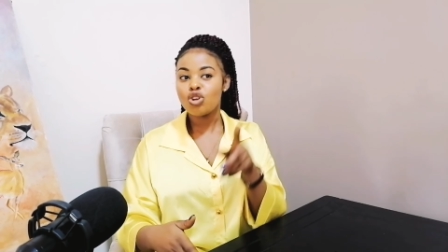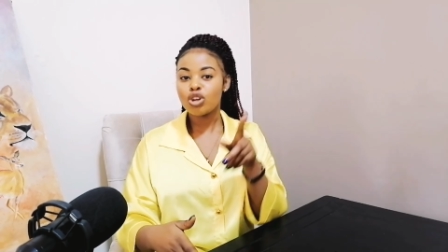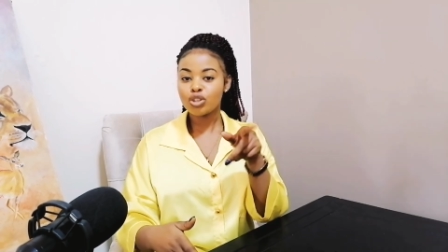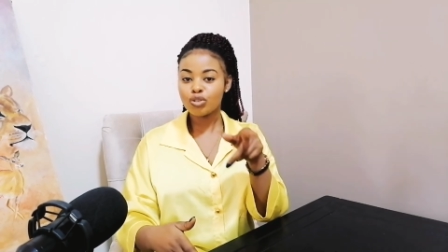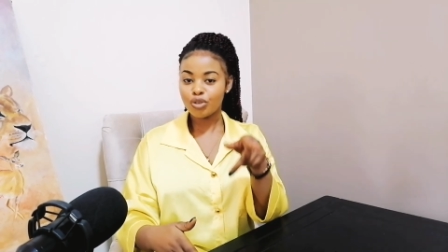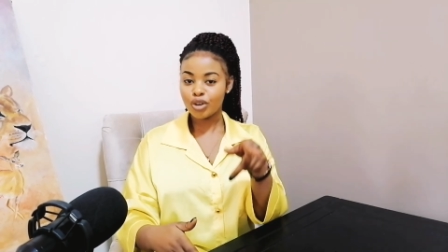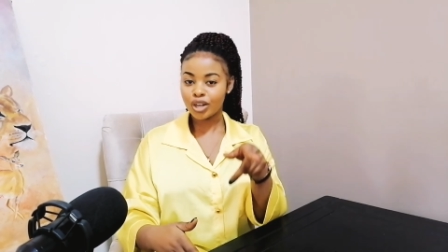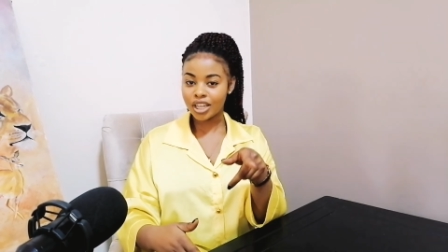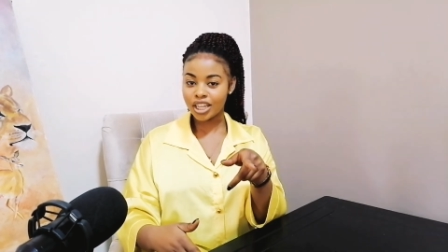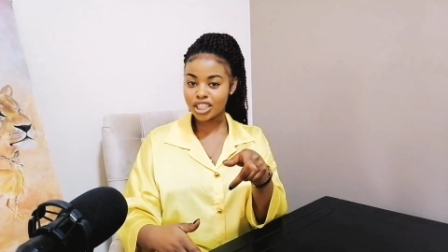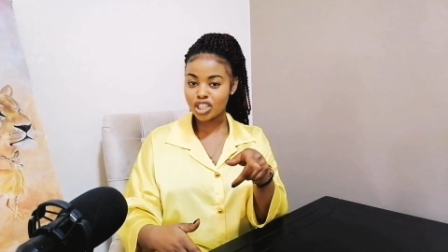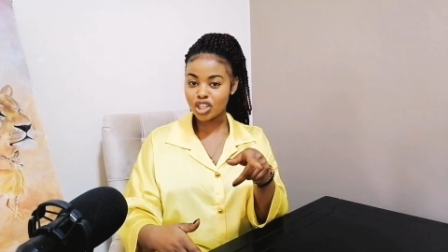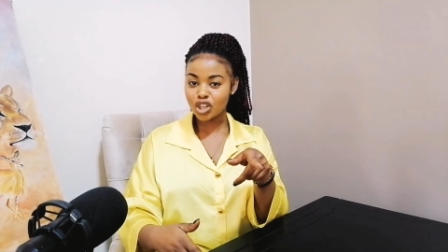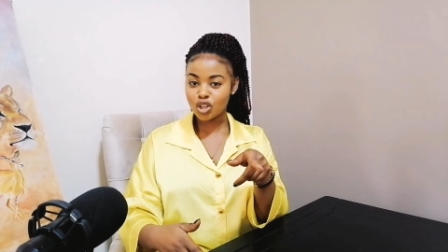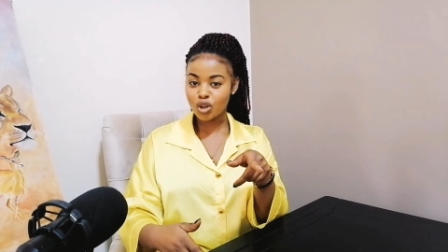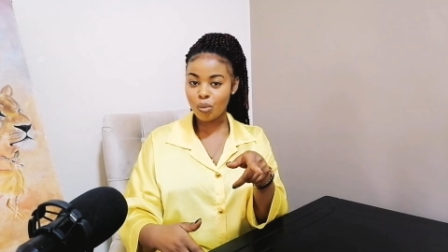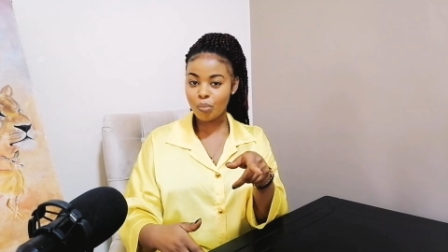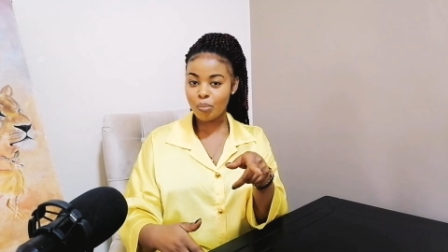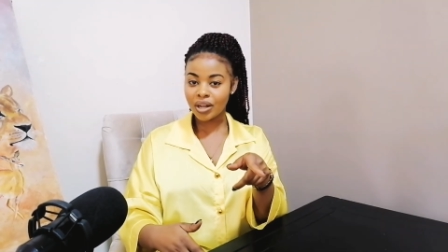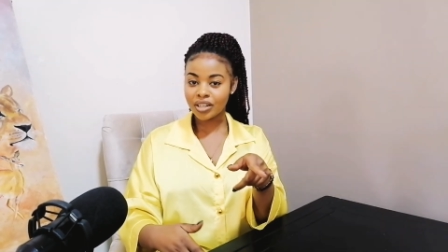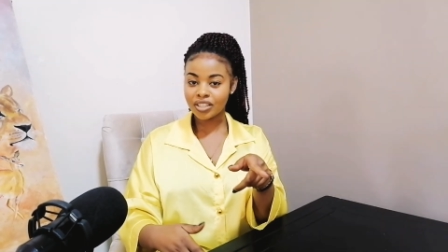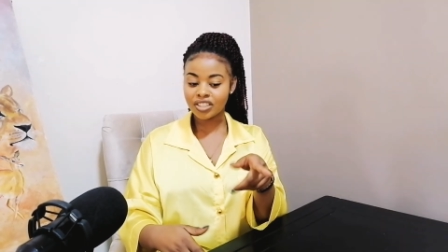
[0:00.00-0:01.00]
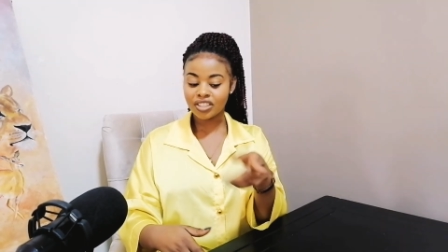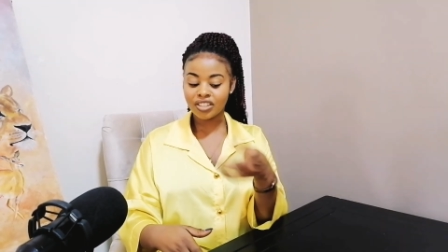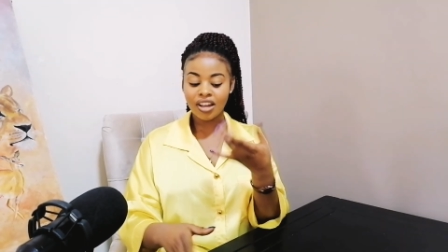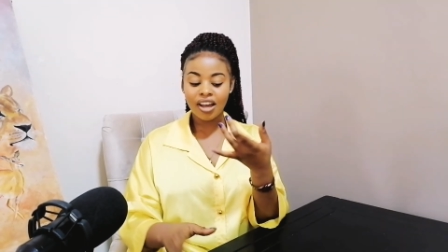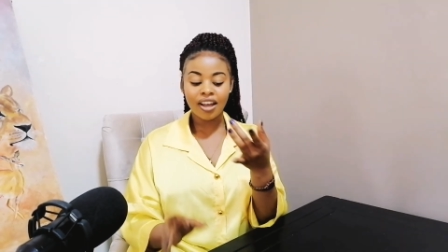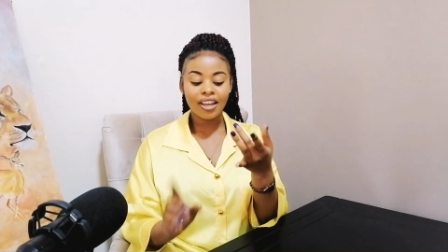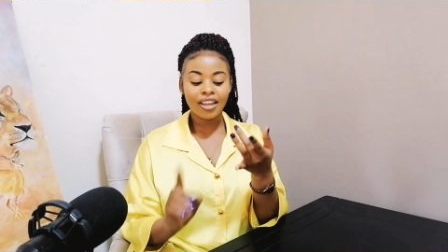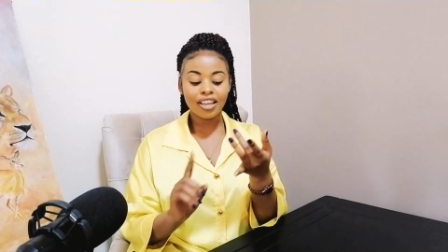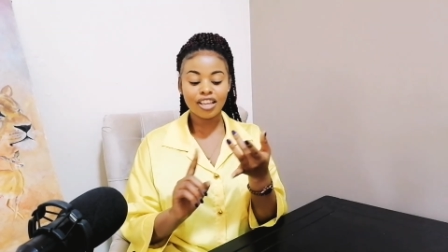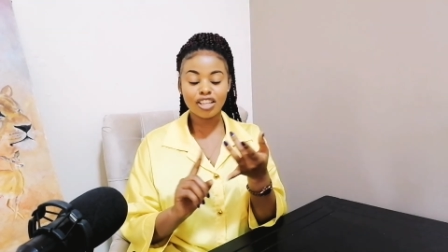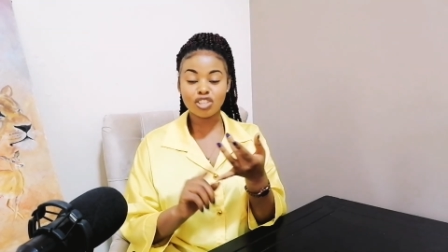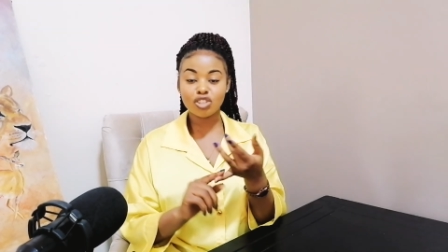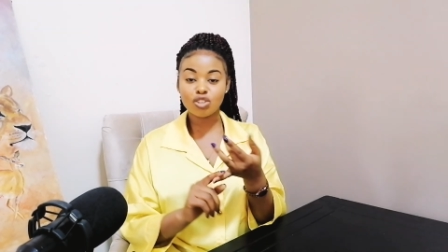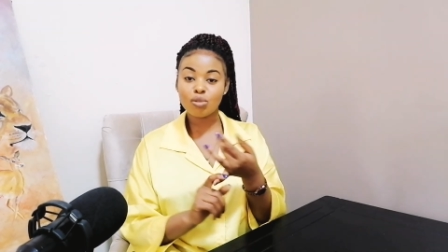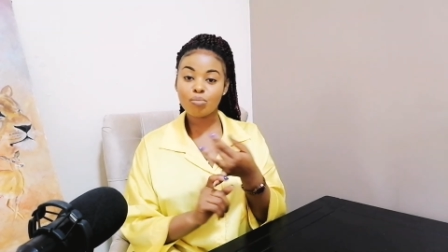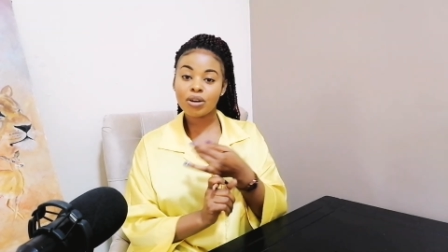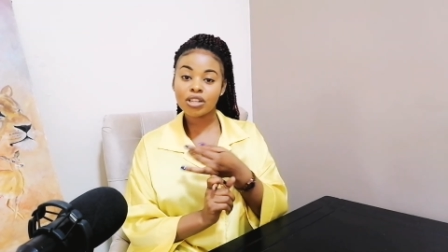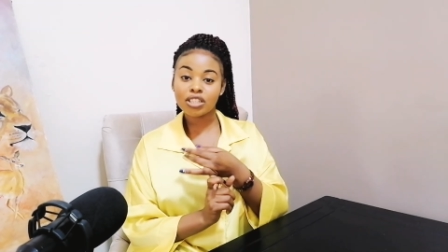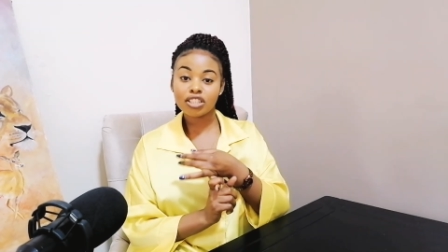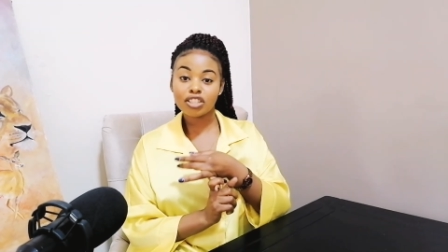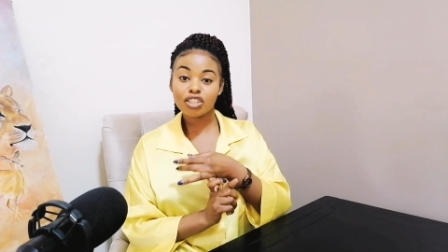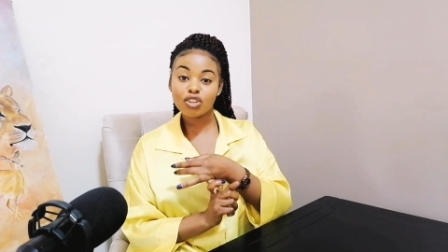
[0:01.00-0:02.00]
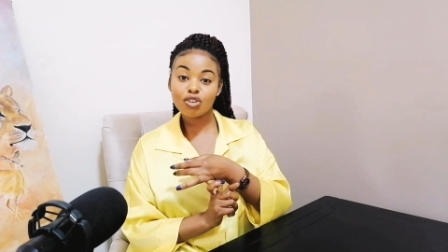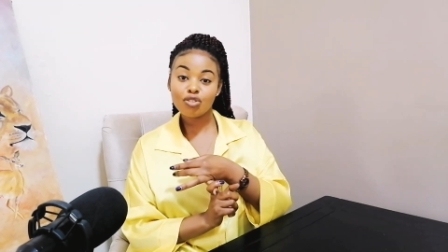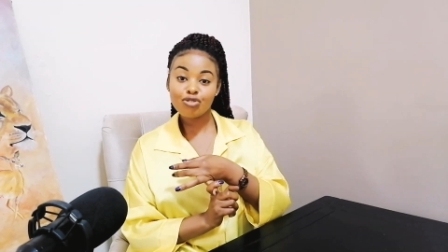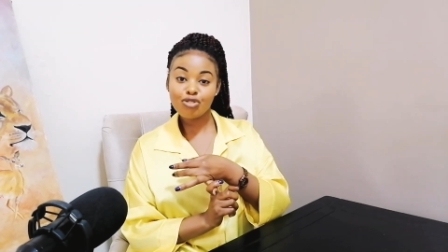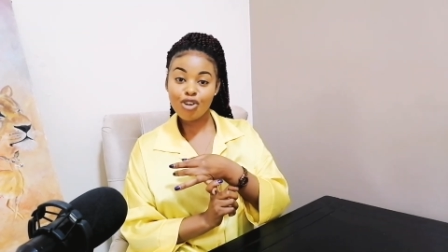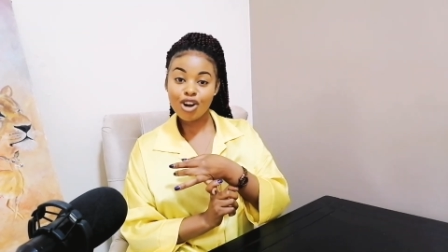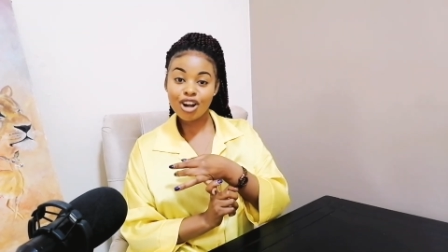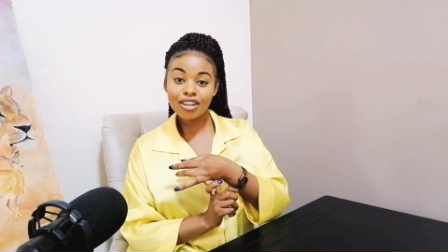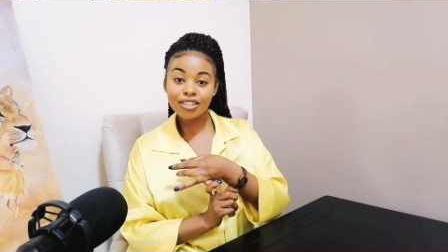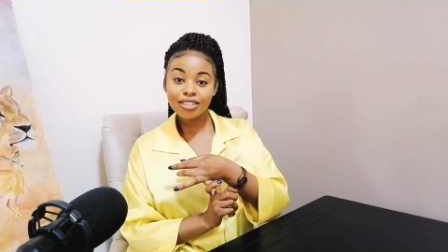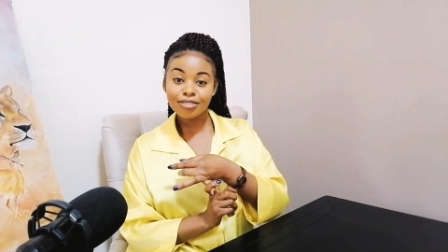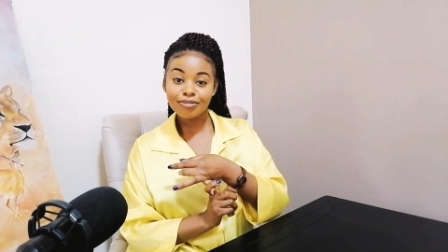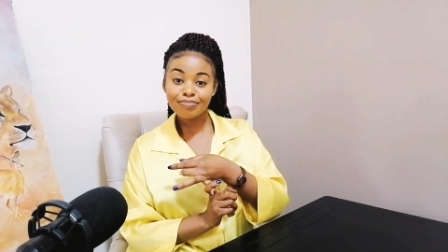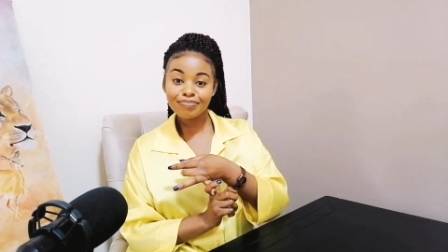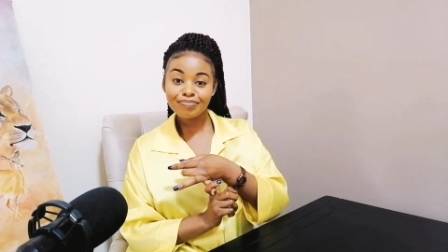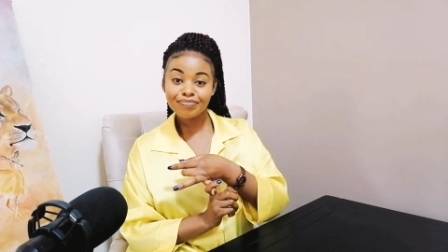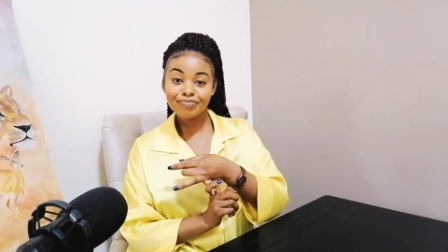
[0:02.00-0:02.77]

Not forgetting your partner. Is your partner your friend?